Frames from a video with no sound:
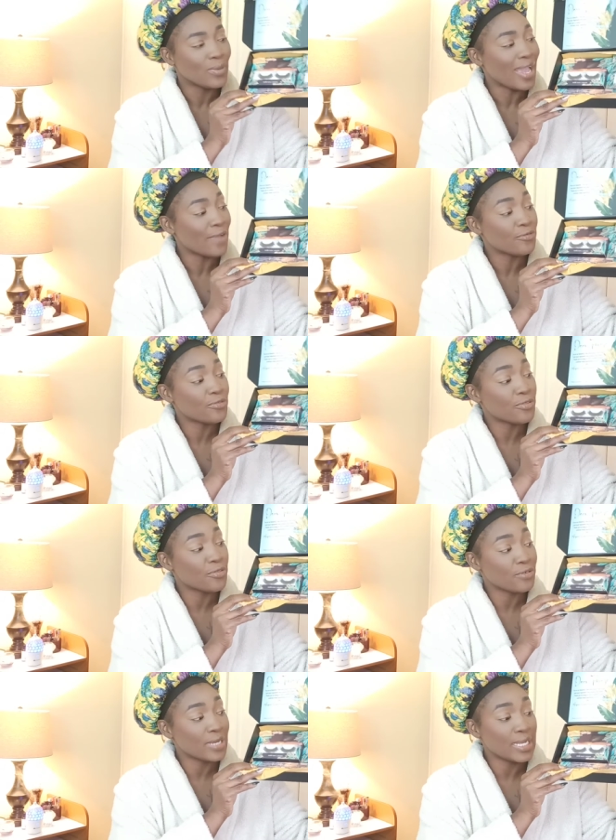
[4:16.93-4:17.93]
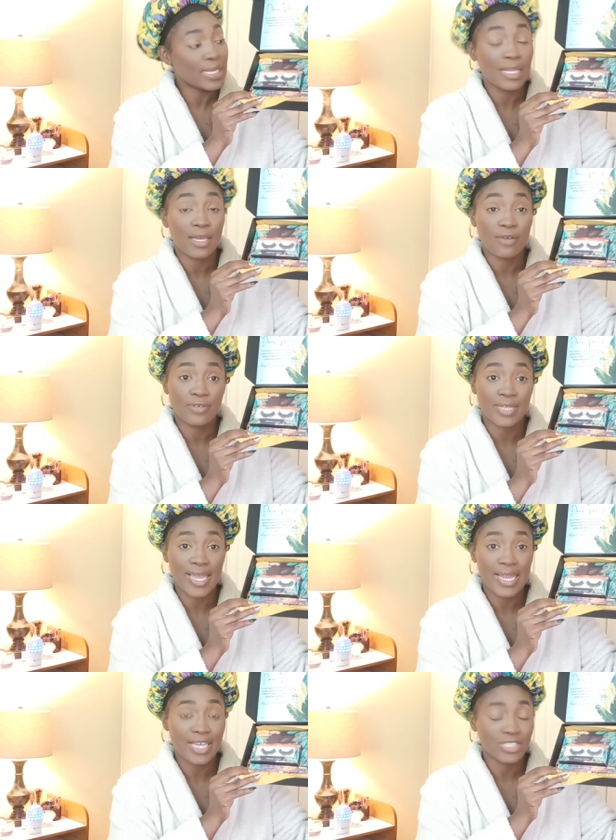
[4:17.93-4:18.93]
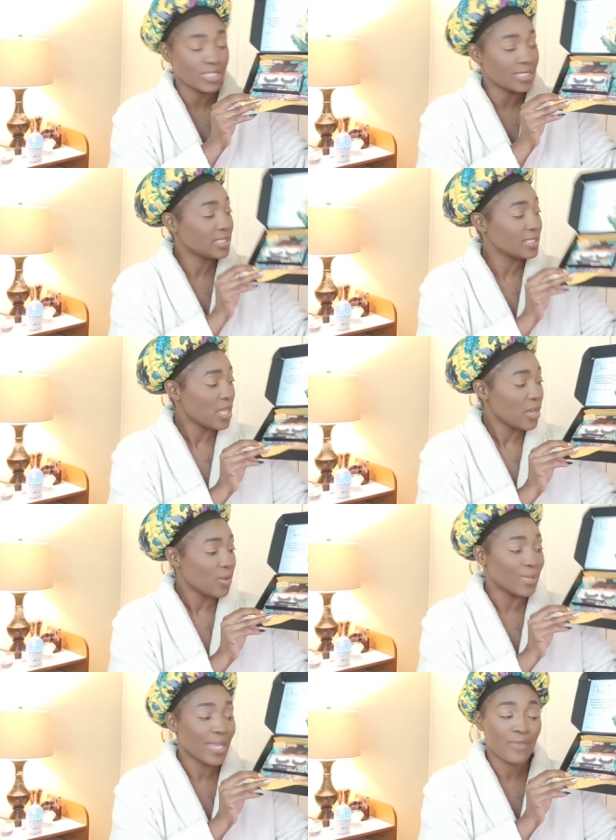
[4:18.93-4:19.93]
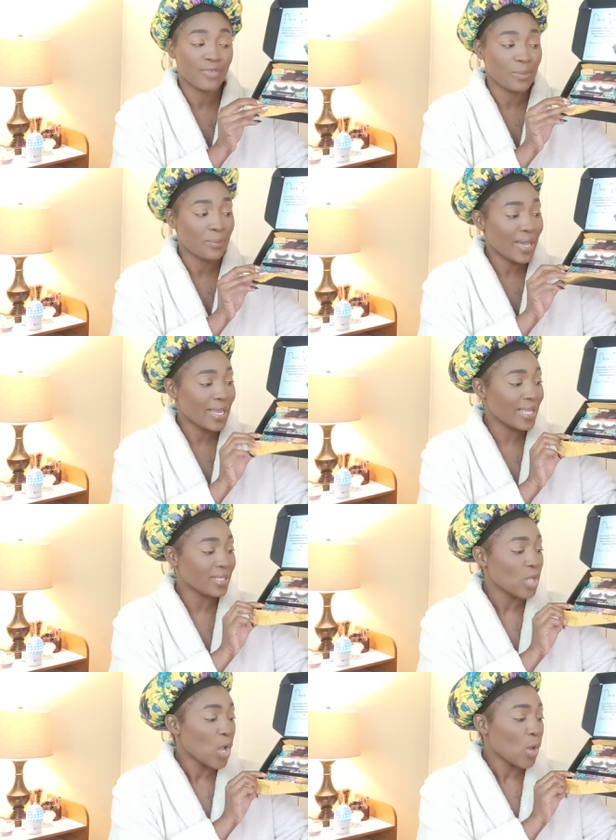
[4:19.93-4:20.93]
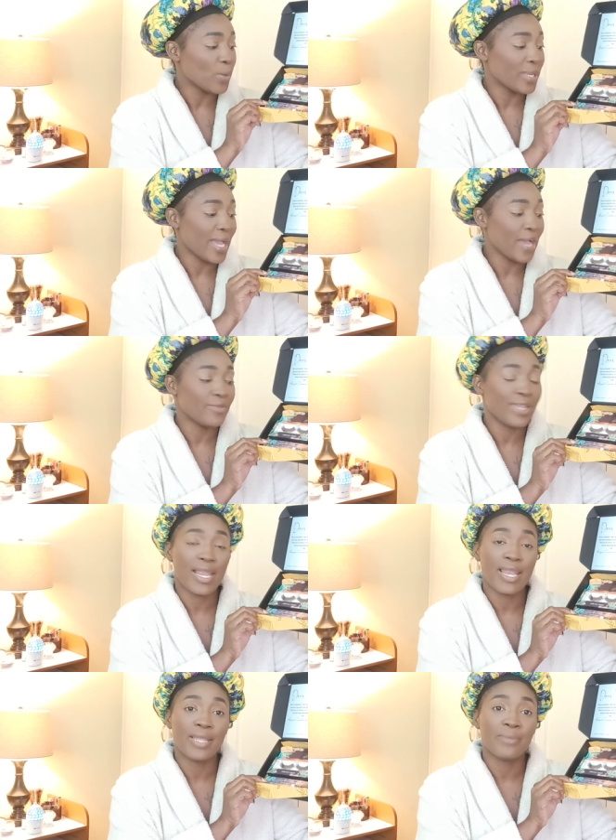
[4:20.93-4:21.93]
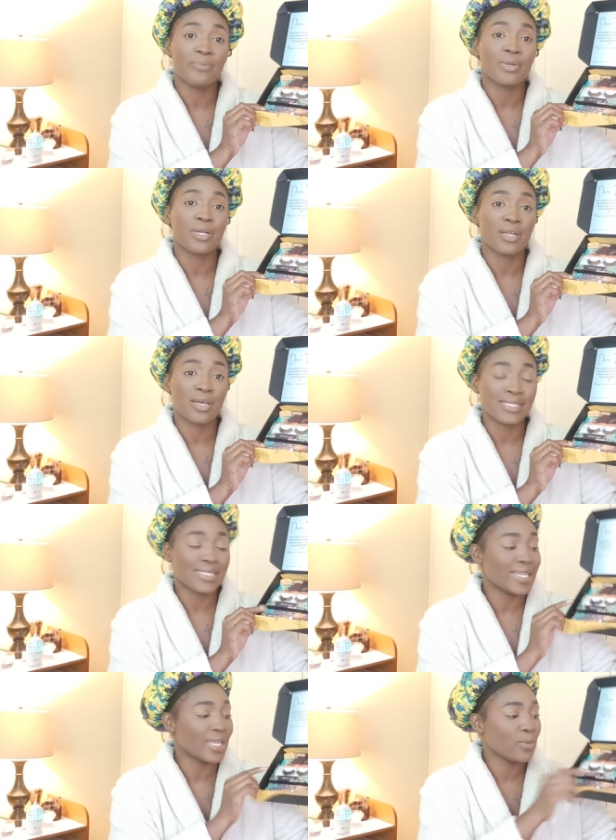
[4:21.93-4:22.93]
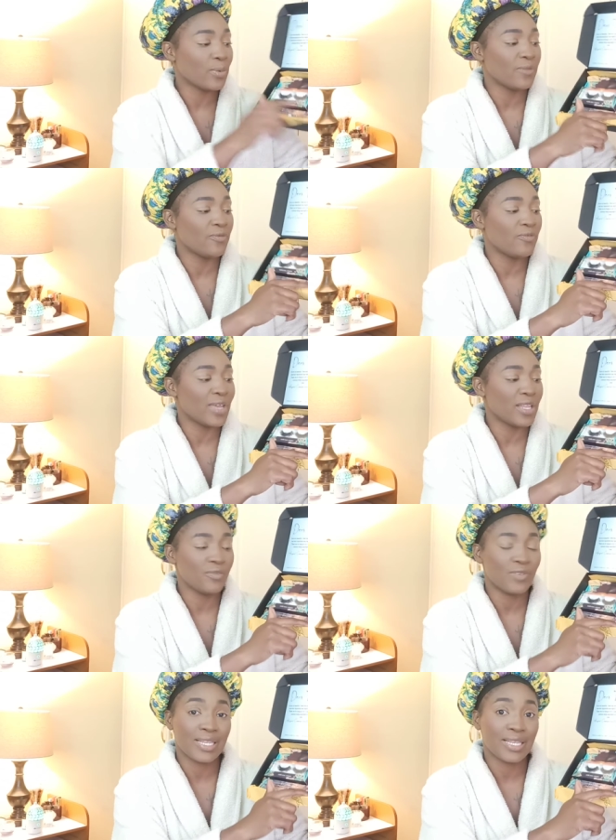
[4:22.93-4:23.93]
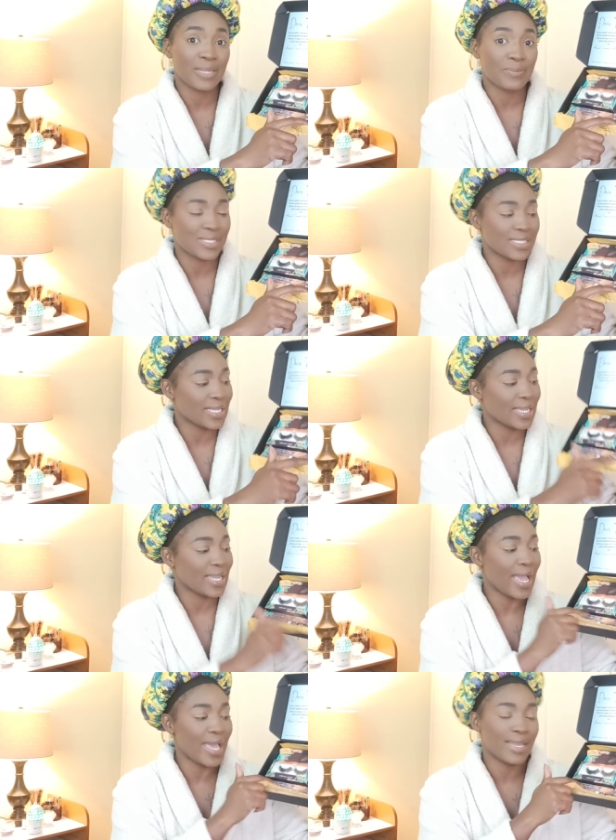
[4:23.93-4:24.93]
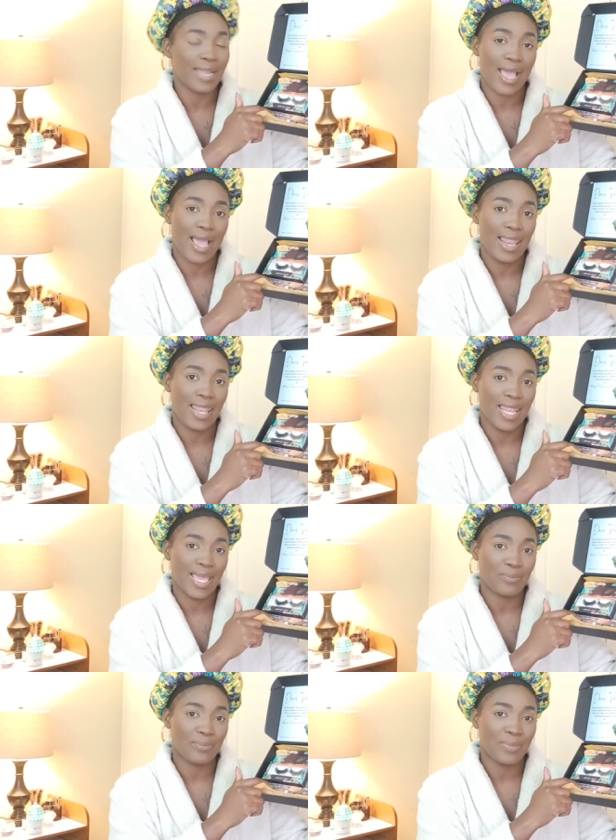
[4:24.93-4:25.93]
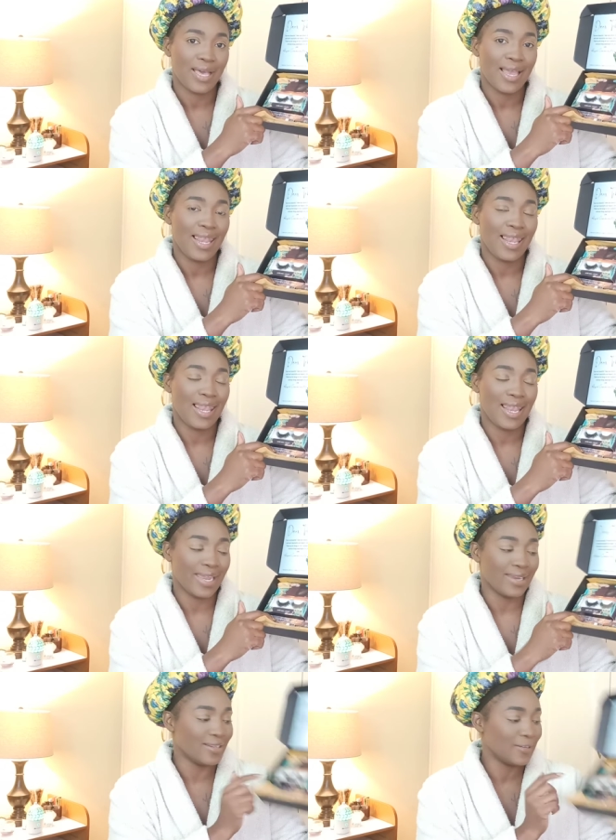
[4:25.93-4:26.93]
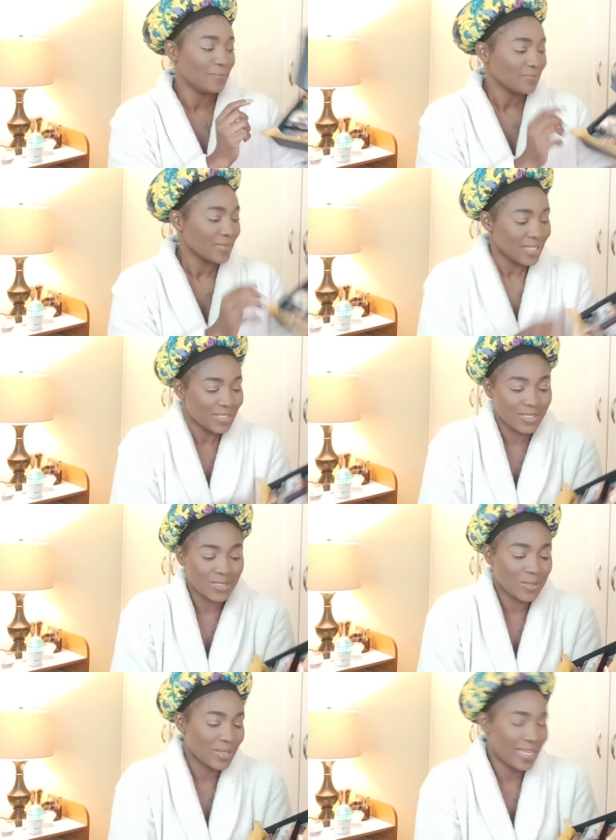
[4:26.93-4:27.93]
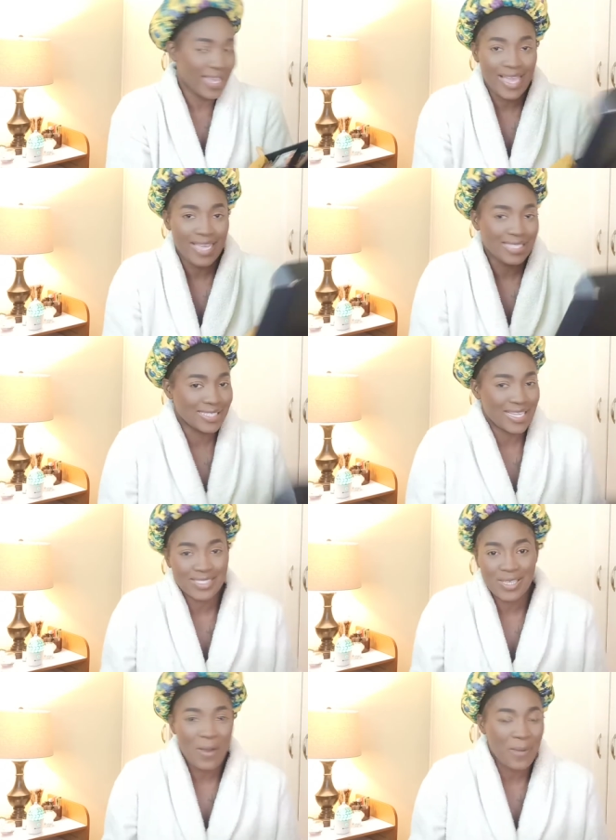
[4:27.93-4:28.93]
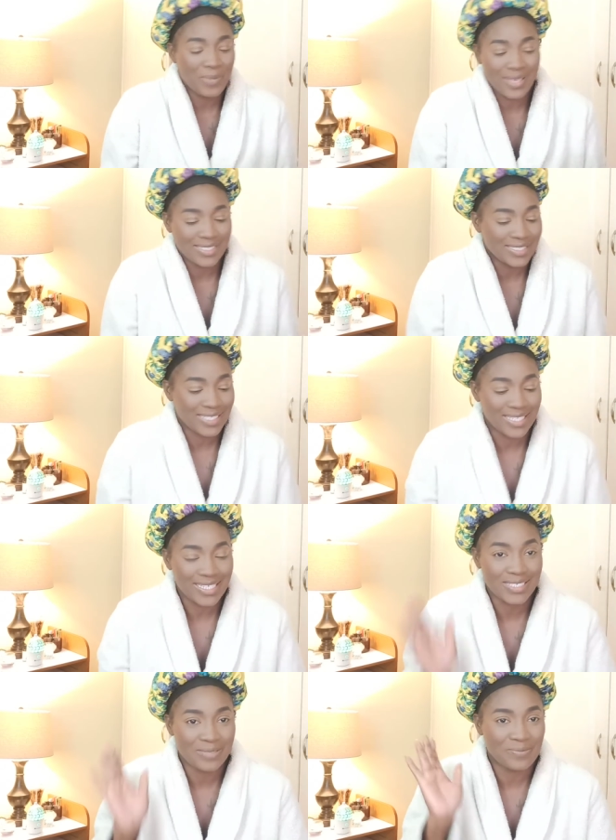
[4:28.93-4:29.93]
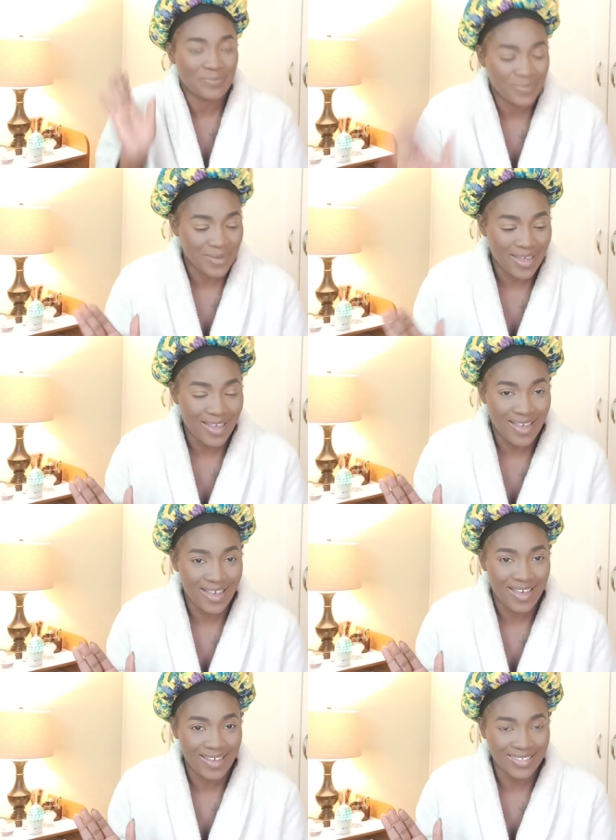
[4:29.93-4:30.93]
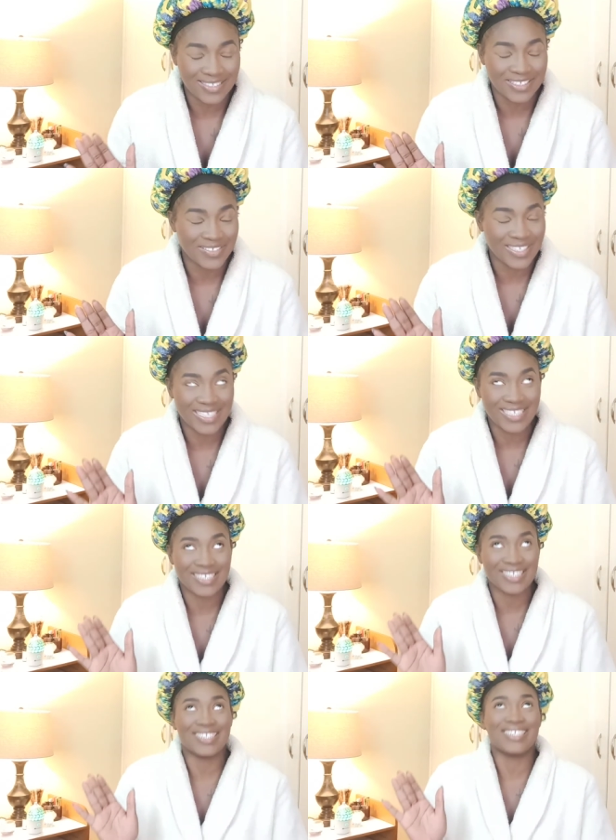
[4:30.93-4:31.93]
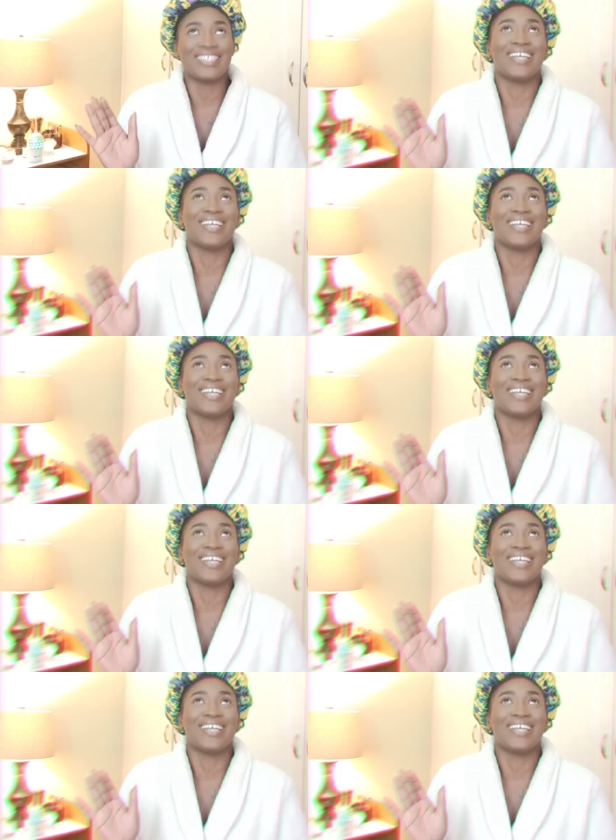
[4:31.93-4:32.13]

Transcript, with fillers: We have three lovely eyelashes. We have the palette. We have their lip gloss, liquid velvet lipstick, and lip liner. So guys, let's hop into this box. Oh